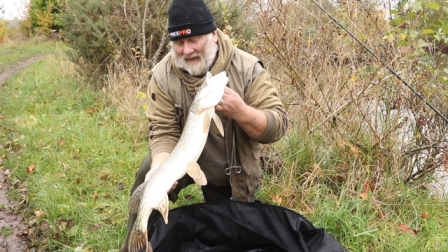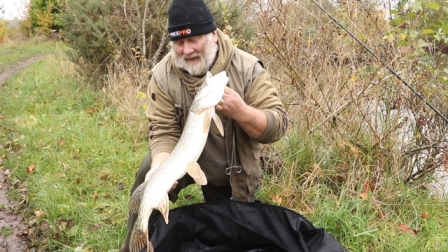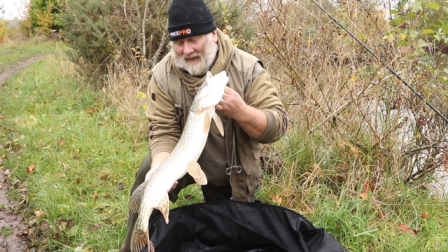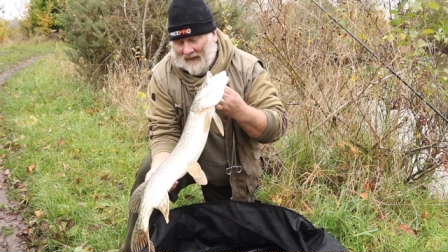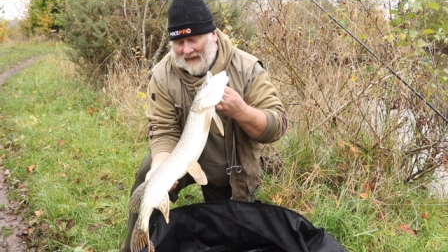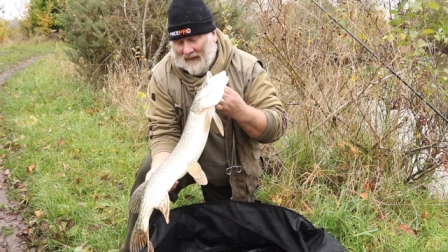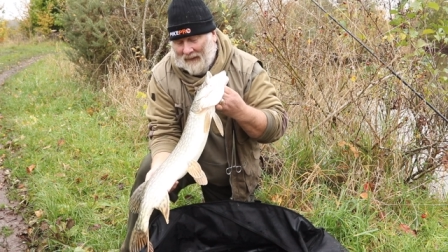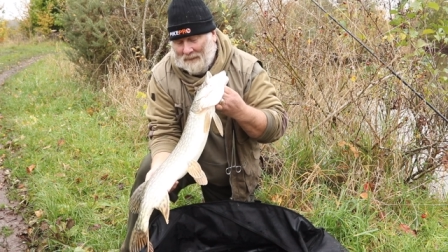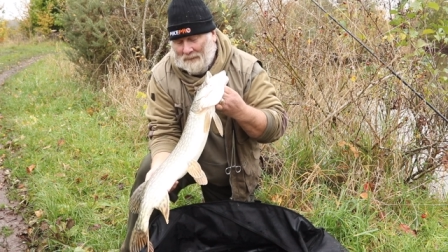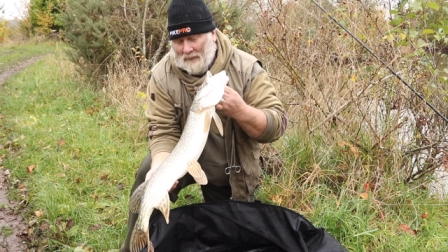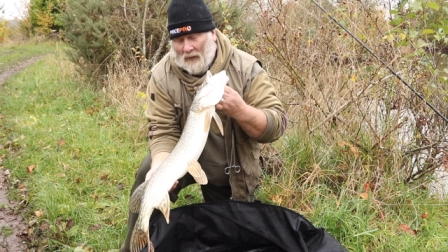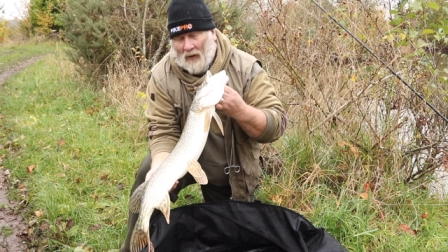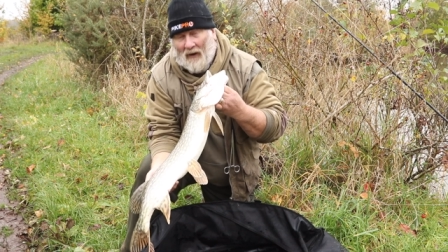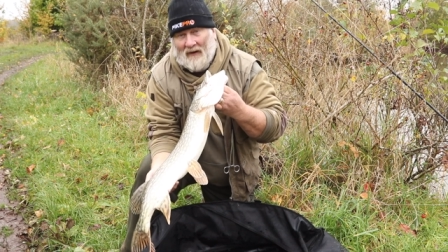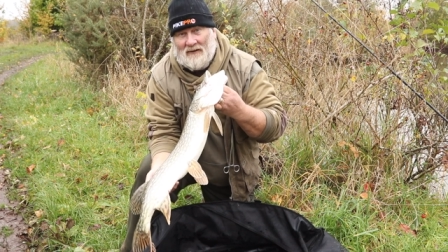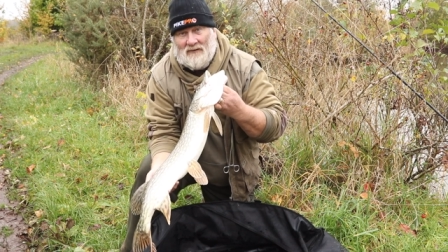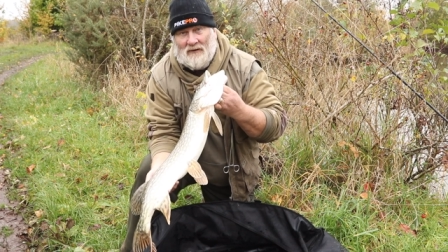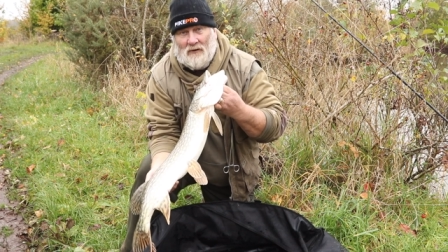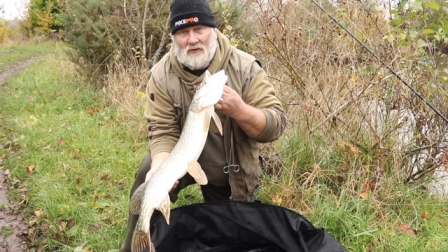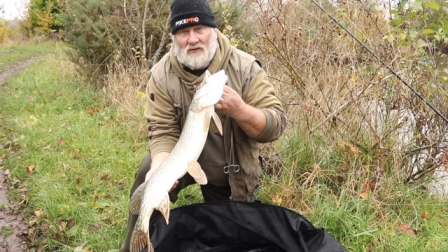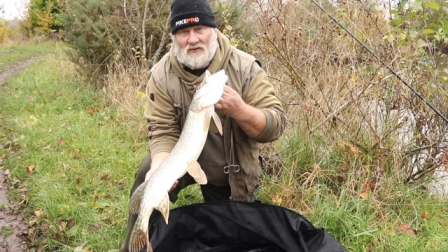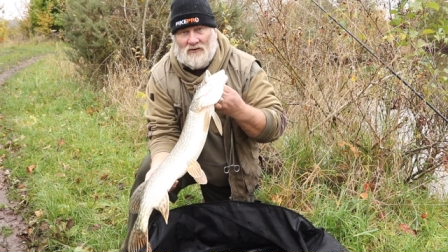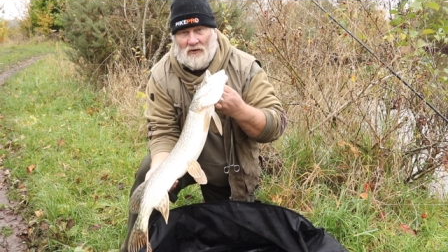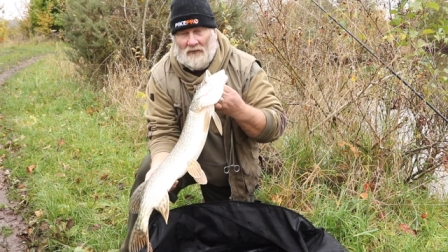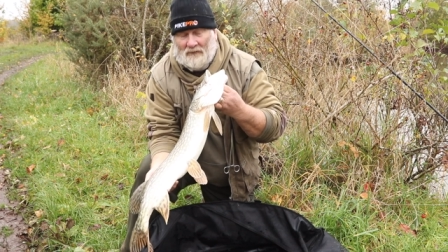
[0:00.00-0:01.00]
Uh, pike
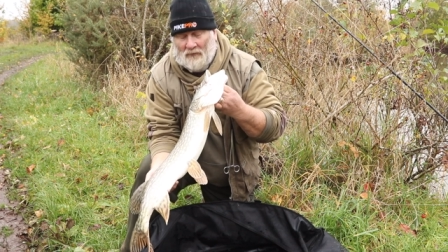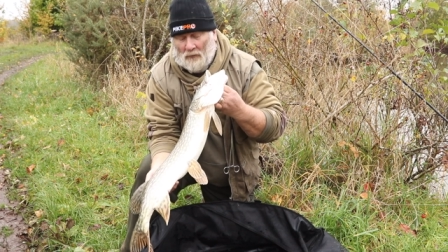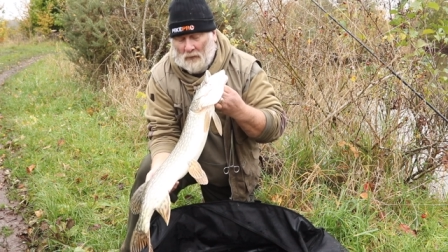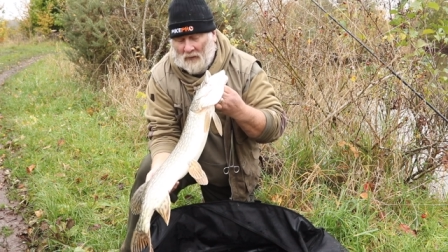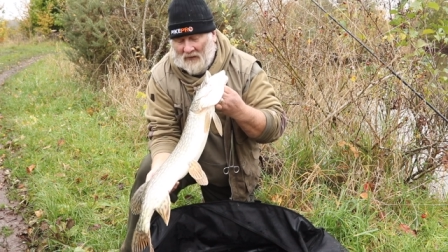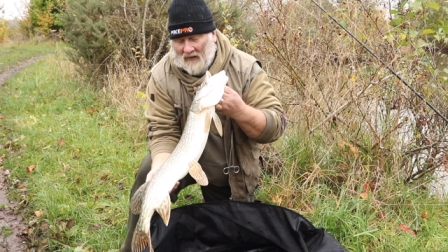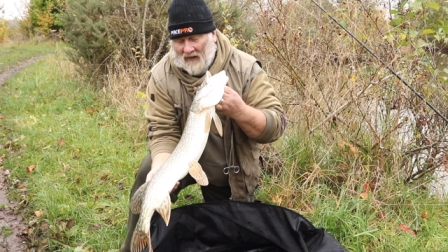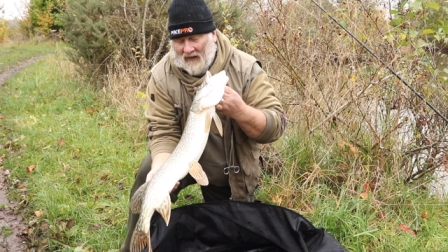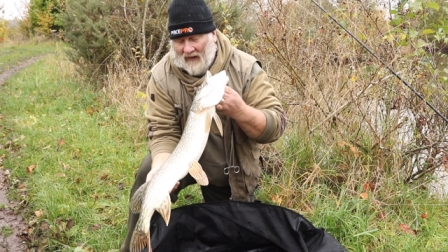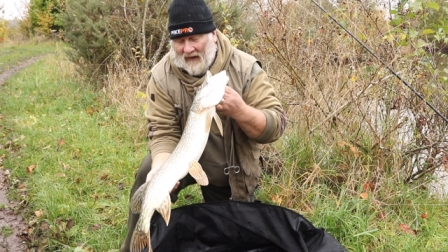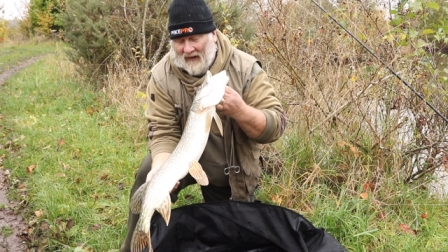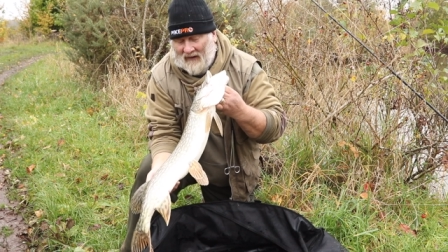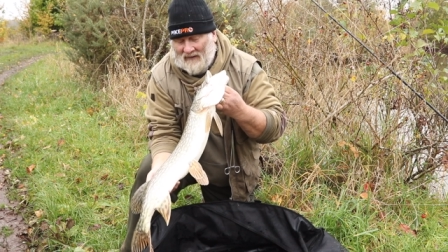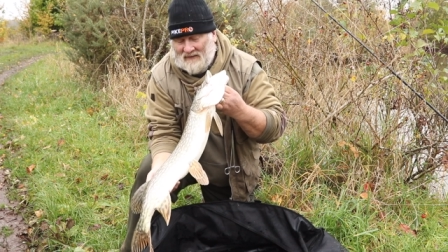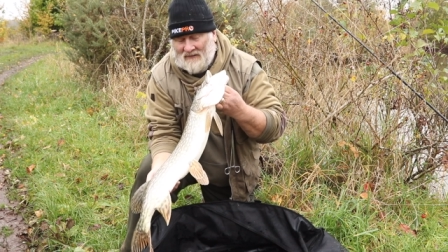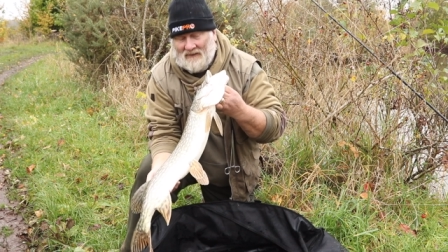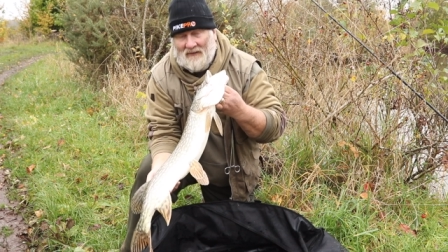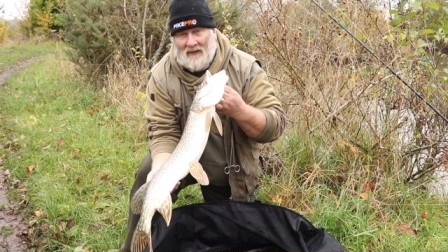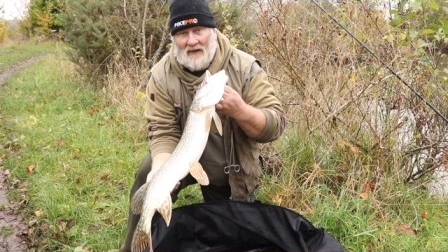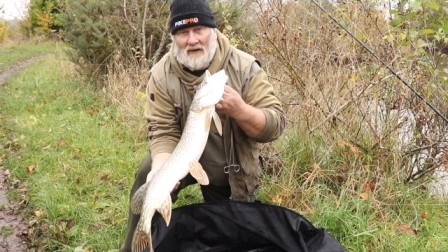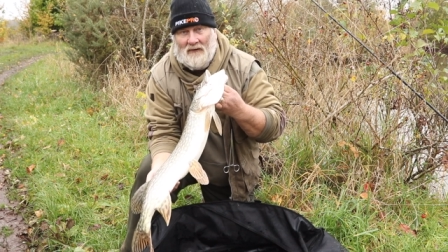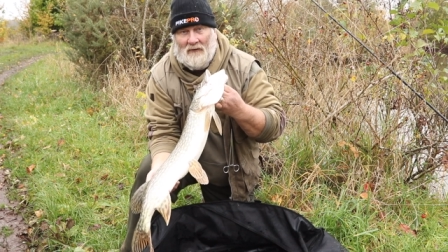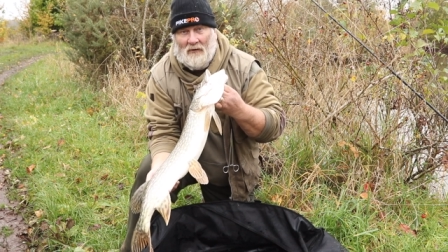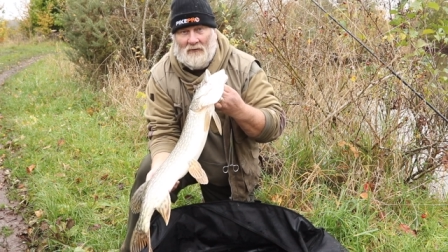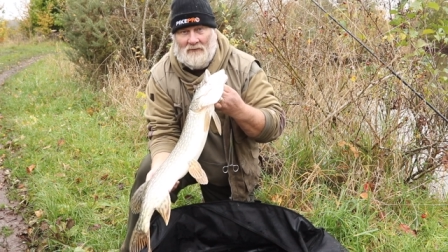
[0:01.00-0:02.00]
do suffer with the heat and
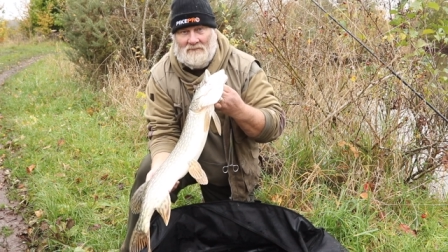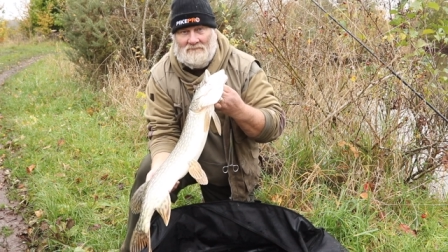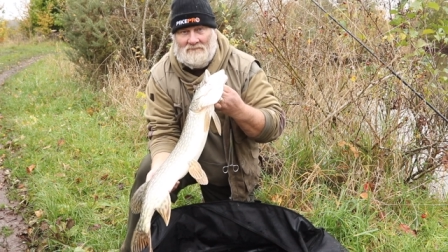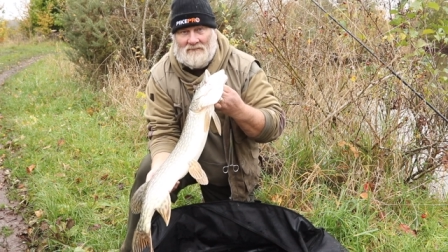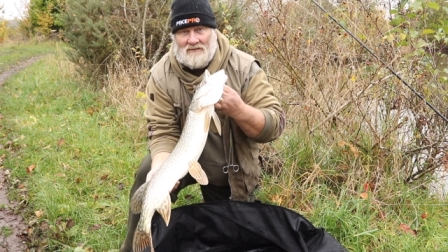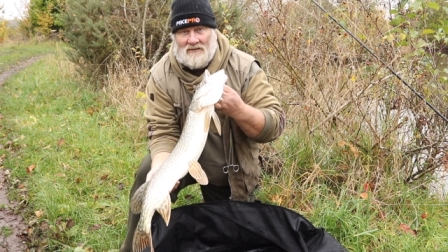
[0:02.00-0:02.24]
they've not